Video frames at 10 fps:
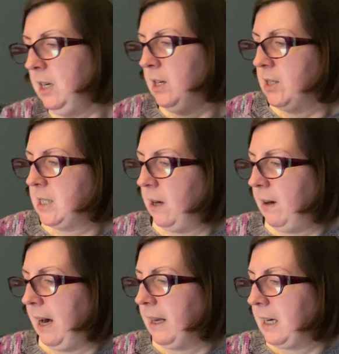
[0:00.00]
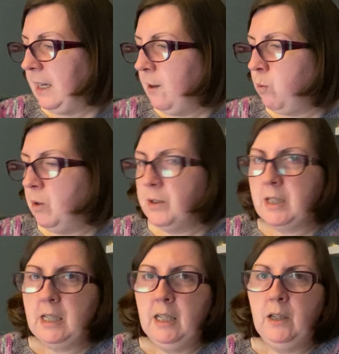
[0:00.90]
So I kind of want
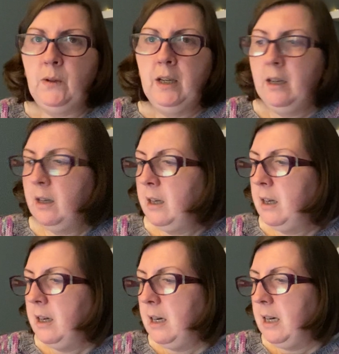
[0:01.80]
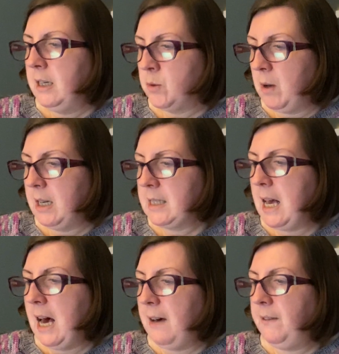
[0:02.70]
to, as well as
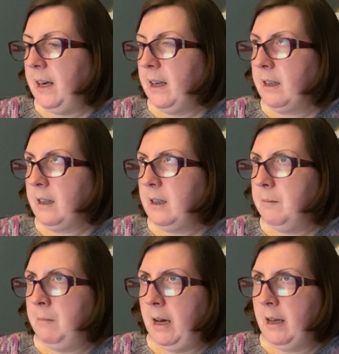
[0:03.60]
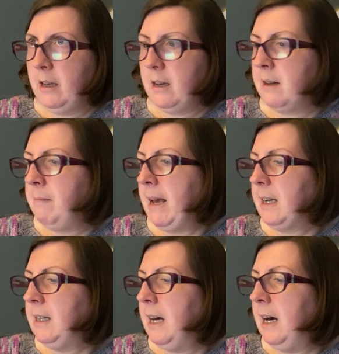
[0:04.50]
having my
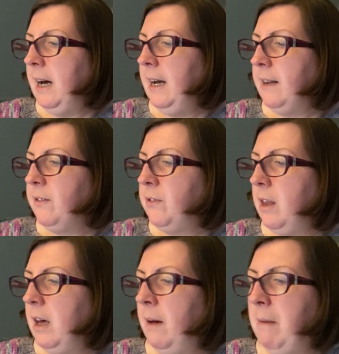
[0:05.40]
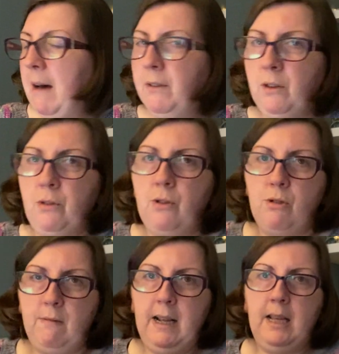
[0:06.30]
make 9, I'm having
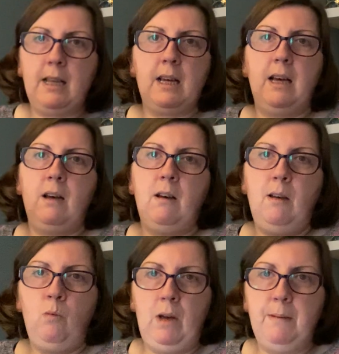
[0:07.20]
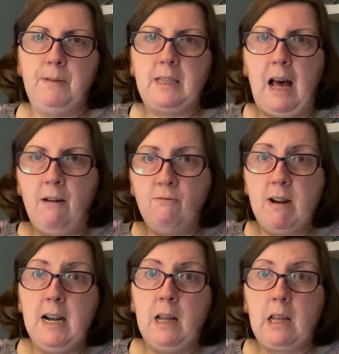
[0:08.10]
3 whips that I
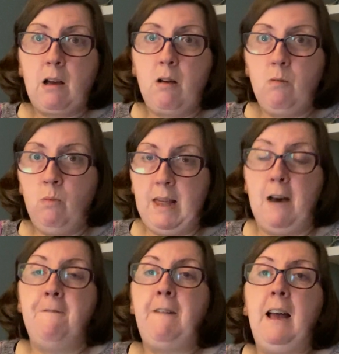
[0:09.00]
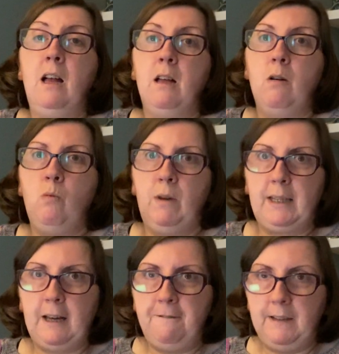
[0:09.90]
really, without fail, want to
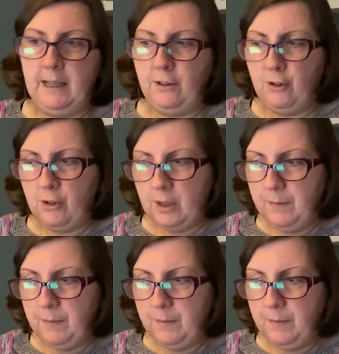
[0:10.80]
get finished.